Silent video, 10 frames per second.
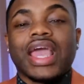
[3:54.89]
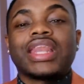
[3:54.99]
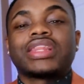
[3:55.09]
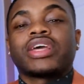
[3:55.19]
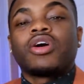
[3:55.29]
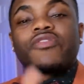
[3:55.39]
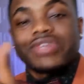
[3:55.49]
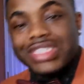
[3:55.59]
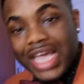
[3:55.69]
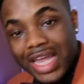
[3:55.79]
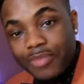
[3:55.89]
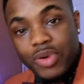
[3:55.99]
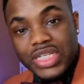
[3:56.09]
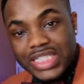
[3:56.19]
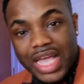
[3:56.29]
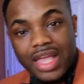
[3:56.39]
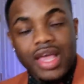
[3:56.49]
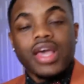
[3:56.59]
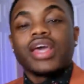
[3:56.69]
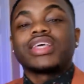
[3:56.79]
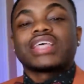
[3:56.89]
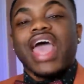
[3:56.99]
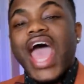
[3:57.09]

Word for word: Anything over 10% is